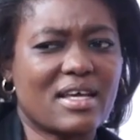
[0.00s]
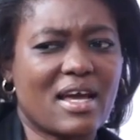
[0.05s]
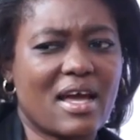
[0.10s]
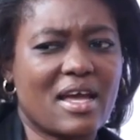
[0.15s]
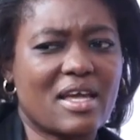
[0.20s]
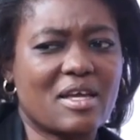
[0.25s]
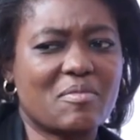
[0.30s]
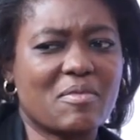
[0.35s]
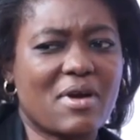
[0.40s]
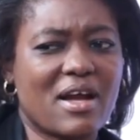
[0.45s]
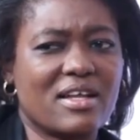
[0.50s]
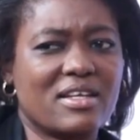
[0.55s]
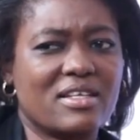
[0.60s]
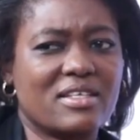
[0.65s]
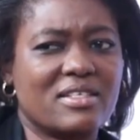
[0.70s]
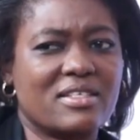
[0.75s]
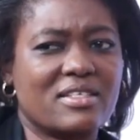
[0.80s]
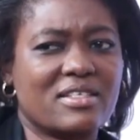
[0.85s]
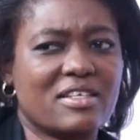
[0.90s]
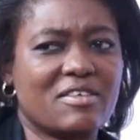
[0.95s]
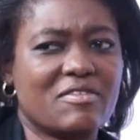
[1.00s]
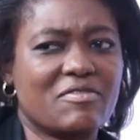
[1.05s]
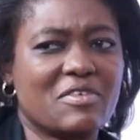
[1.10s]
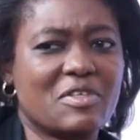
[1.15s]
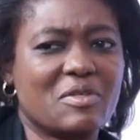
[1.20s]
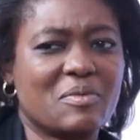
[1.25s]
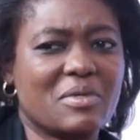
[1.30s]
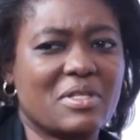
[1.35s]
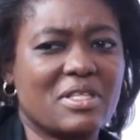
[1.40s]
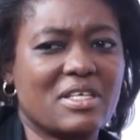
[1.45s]
time, and
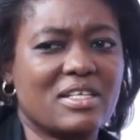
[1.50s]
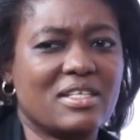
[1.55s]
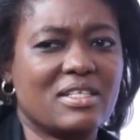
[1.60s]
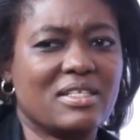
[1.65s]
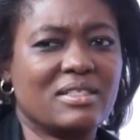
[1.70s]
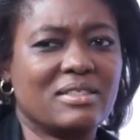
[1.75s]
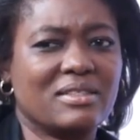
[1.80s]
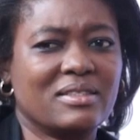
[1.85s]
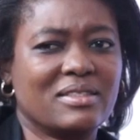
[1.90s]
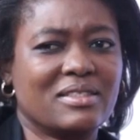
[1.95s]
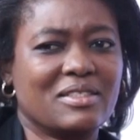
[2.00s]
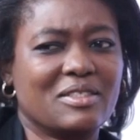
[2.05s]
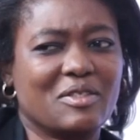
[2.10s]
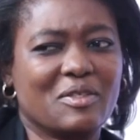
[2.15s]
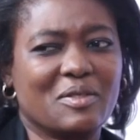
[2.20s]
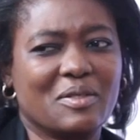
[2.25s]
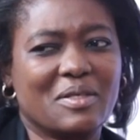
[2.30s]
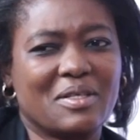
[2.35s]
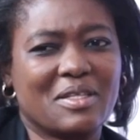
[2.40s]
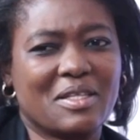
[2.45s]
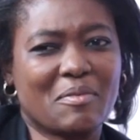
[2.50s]
even within, you know,